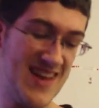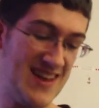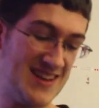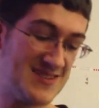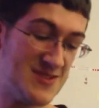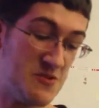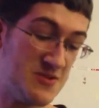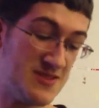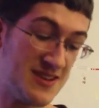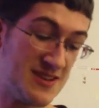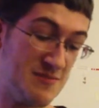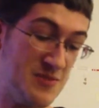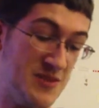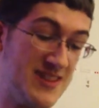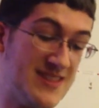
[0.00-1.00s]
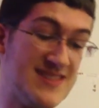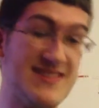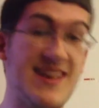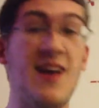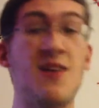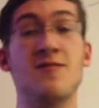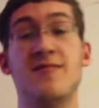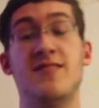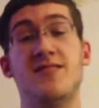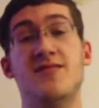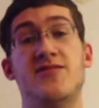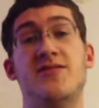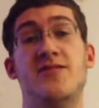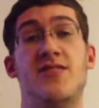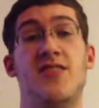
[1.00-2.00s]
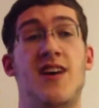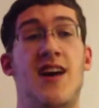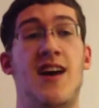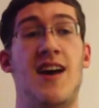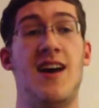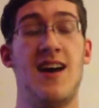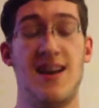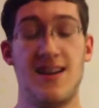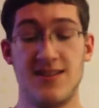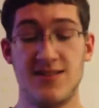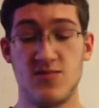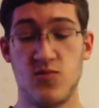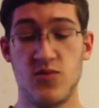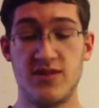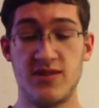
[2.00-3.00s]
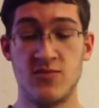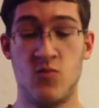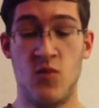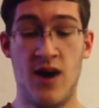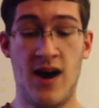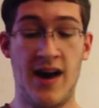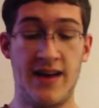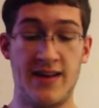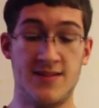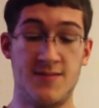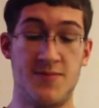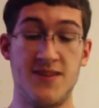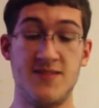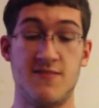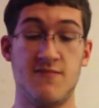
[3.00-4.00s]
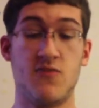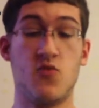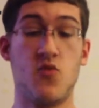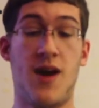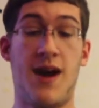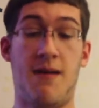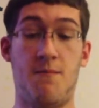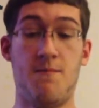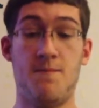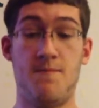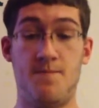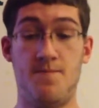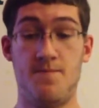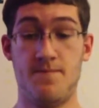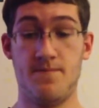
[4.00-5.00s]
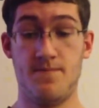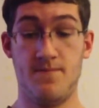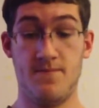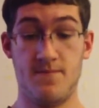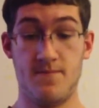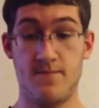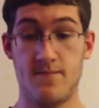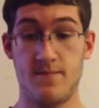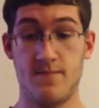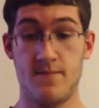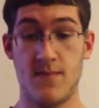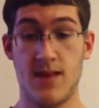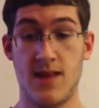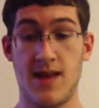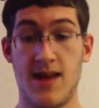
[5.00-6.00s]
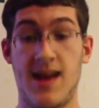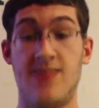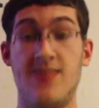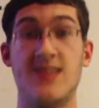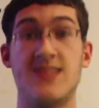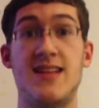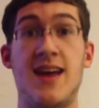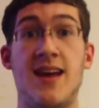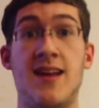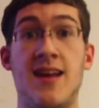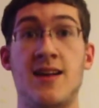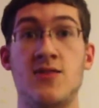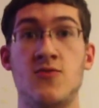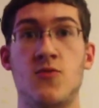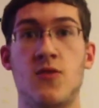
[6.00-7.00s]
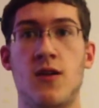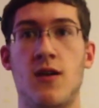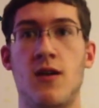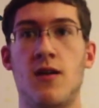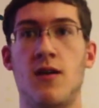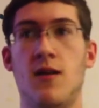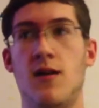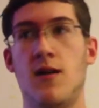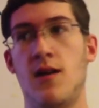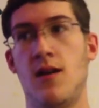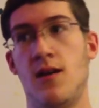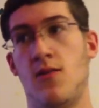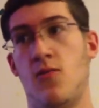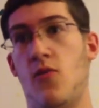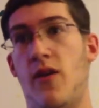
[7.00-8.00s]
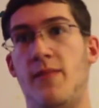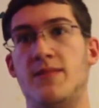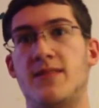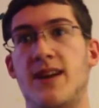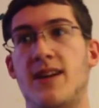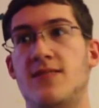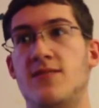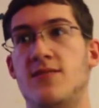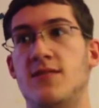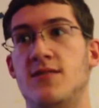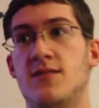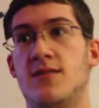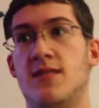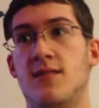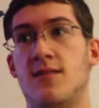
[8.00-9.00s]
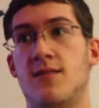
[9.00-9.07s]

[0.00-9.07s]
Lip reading: So it's a complete salvage, which is why it's a piece of crap. In this day and age where websites are just